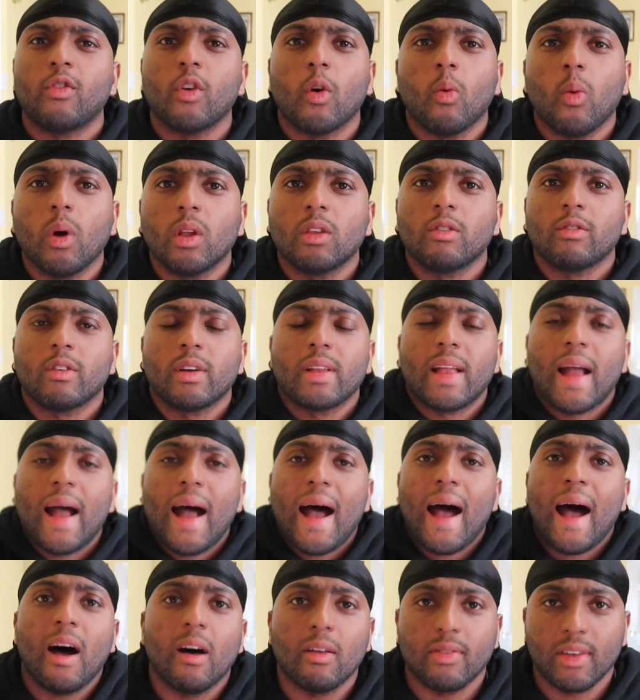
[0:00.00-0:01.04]
if you're wondering
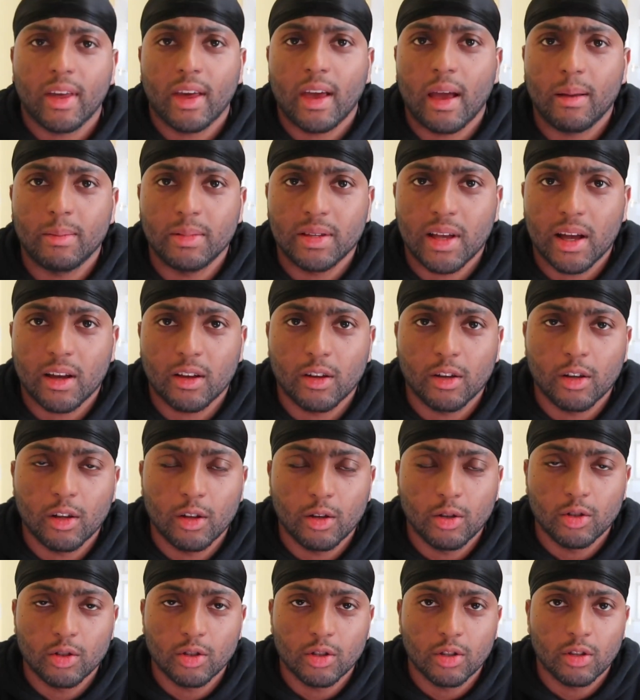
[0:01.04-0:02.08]
how they came to that
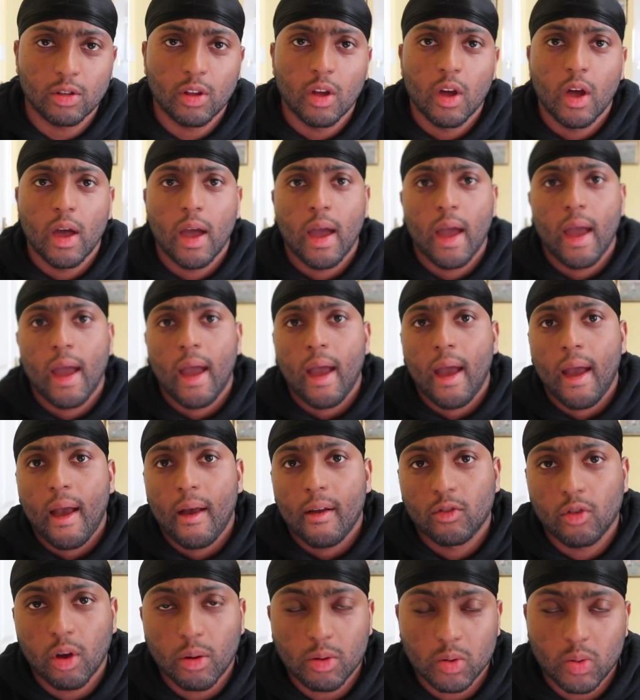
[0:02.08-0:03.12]
conclusion,
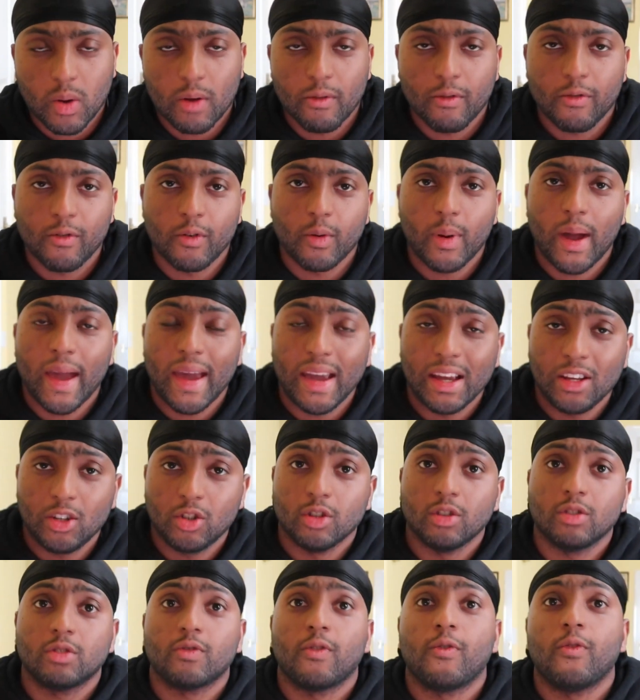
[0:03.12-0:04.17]
Topps went through
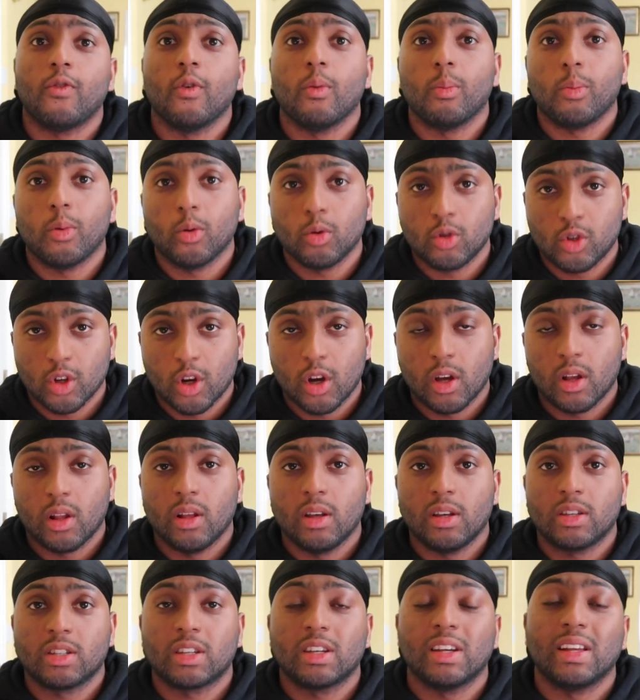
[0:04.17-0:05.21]
agents, football
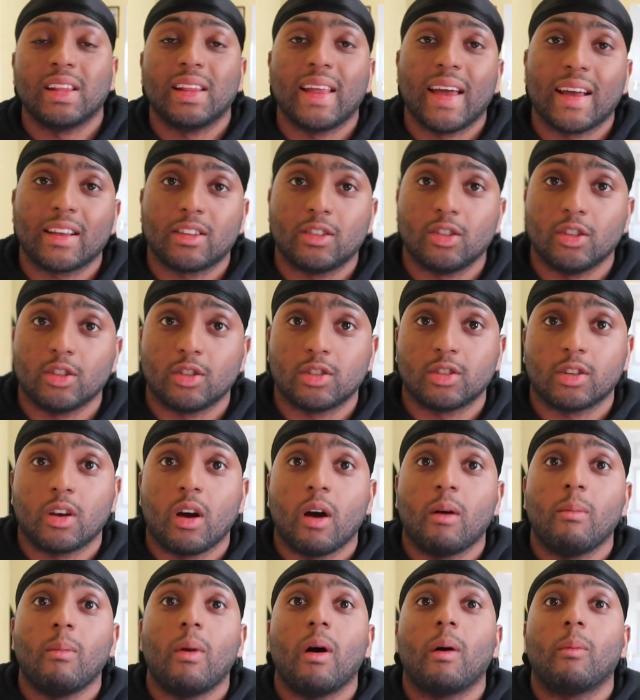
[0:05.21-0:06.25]
journalists, collectors to
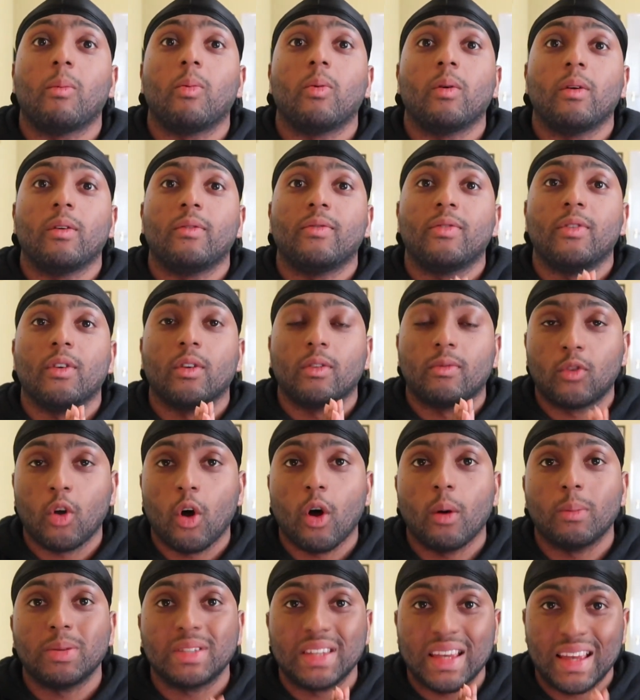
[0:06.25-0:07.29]
come up with the
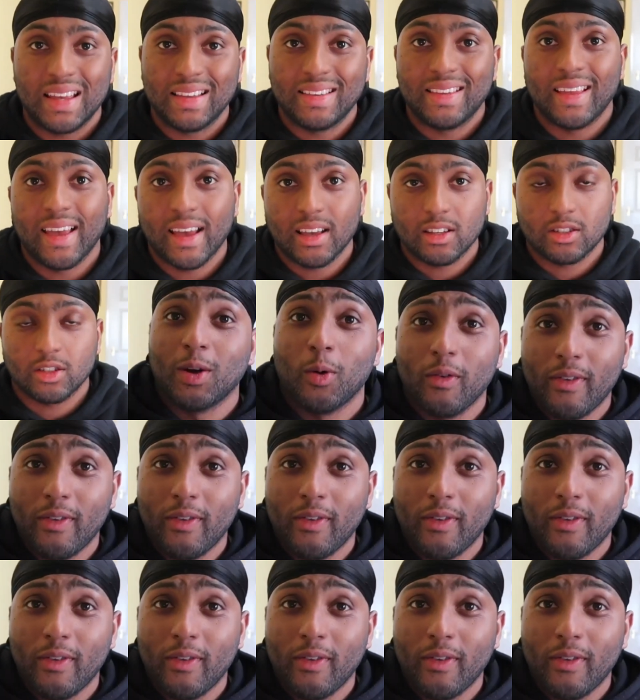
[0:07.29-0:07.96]
Topps index. So